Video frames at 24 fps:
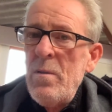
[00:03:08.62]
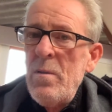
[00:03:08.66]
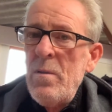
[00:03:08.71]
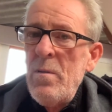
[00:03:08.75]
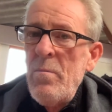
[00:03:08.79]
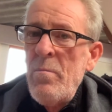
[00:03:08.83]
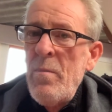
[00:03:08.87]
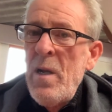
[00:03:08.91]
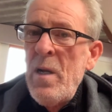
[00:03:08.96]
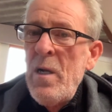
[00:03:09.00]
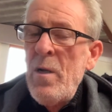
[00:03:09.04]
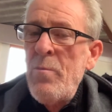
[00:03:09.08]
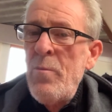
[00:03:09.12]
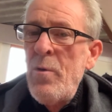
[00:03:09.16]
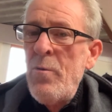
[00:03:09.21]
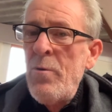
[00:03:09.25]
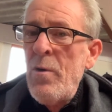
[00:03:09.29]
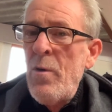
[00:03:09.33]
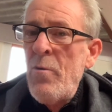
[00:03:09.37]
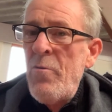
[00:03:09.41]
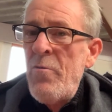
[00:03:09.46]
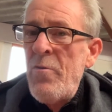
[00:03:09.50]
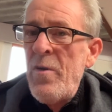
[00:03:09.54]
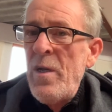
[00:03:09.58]
Marilyn
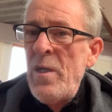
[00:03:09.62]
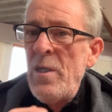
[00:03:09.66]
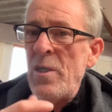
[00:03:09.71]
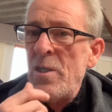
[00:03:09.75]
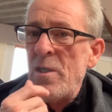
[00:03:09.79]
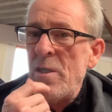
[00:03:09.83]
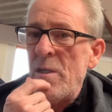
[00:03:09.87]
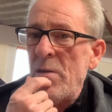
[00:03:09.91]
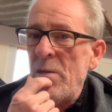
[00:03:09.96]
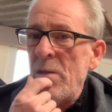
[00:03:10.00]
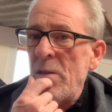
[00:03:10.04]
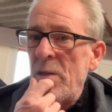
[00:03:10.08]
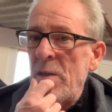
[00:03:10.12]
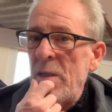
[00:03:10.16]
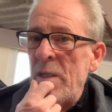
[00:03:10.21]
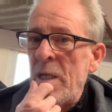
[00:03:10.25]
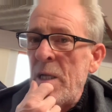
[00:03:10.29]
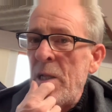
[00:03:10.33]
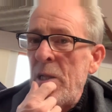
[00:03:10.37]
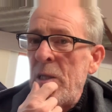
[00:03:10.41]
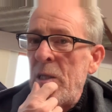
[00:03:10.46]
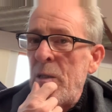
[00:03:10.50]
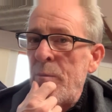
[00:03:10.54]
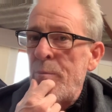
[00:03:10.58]
Monroe finished,
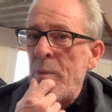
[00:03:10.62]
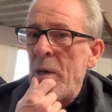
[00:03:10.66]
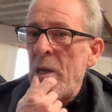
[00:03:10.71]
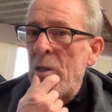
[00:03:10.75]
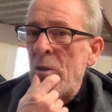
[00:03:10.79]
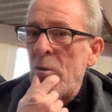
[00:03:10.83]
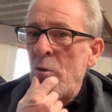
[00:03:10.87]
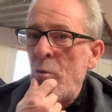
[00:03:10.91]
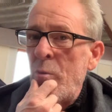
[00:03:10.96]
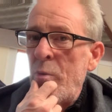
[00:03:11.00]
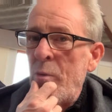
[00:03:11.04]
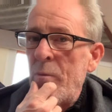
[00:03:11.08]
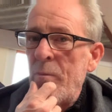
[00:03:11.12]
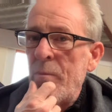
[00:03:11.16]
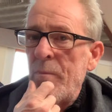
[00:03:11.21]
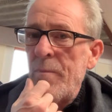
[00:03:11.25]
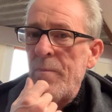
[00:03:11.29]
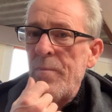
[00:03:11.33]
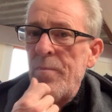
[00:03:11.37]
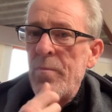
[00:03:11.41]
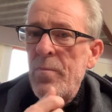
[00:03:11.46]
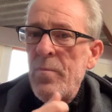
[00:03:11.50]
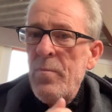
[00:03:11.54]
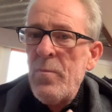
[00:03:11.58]
gilded, backed up,
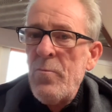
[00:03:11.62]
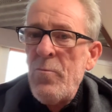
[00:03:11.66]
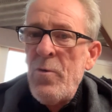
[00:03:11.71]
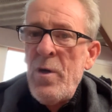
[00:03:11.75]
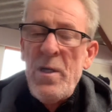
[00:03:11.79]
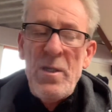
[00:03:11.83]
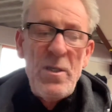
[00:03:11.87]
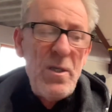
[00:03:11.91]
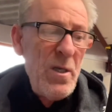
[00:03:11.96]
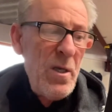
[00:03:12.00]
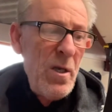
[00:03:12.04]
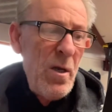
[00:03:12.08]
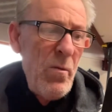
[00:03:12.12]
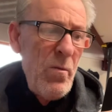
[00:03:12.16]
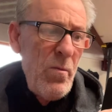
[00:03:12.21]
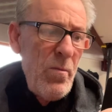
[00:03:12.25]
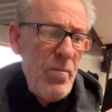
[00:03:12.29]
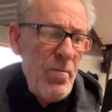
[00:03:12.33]
ready to go.